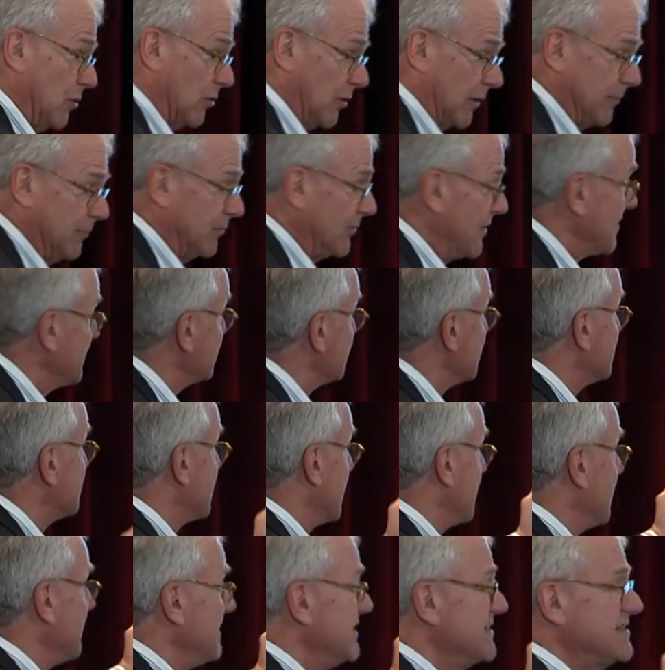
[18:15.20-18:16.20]
corporations,
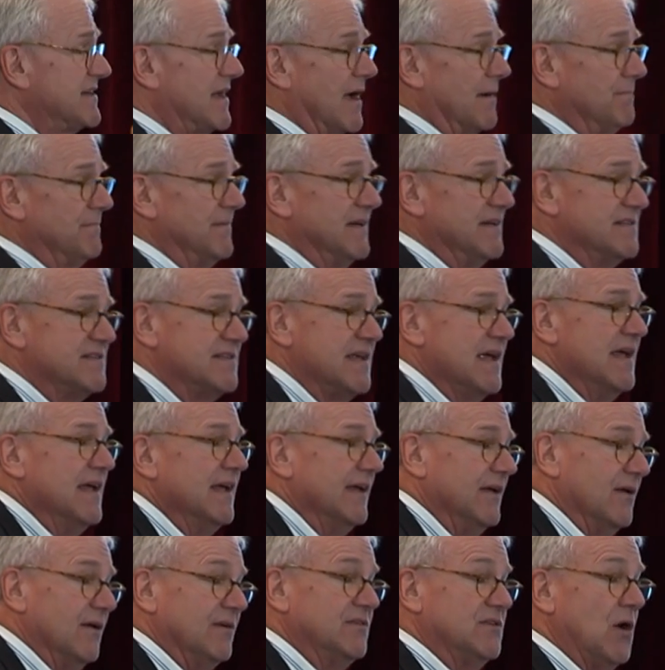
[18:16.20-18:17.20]
some of these companies
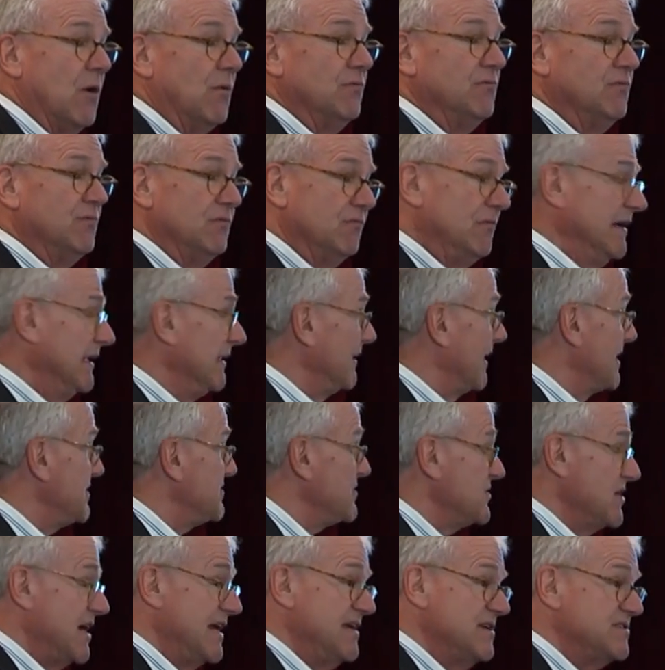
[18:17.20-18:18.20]
you know, don't realize
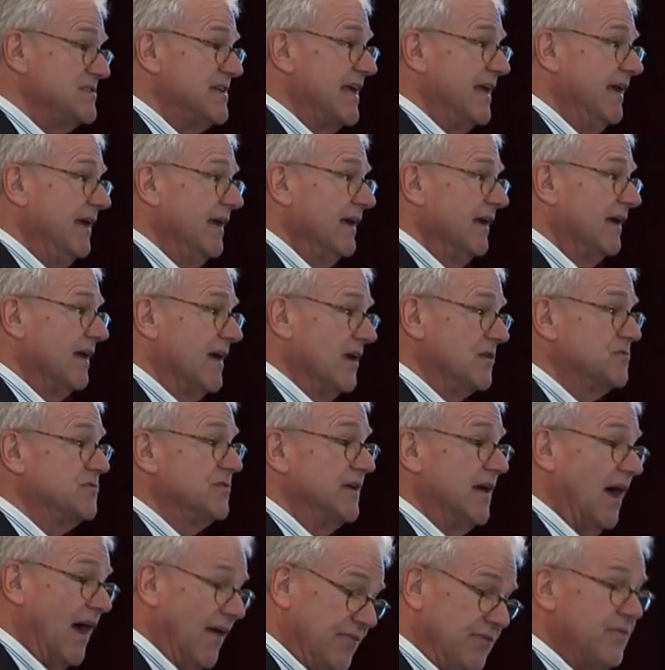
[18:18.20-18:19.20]
there is a
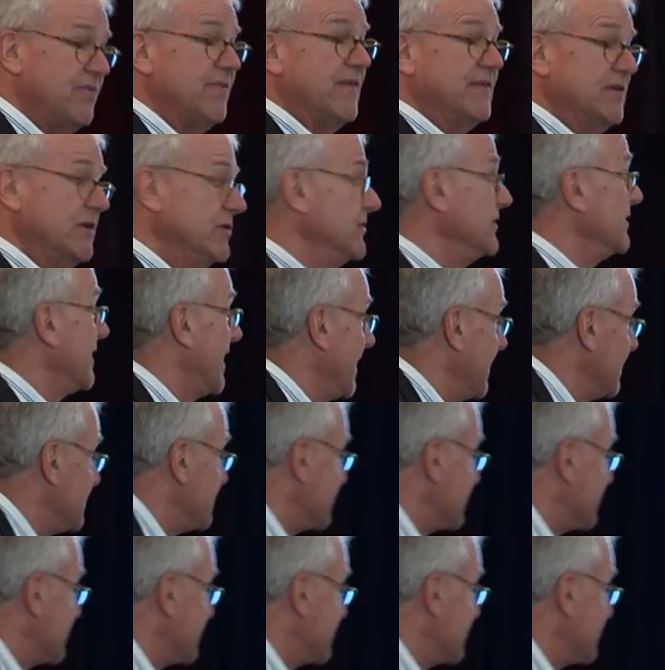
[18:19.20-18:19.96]
country other than the United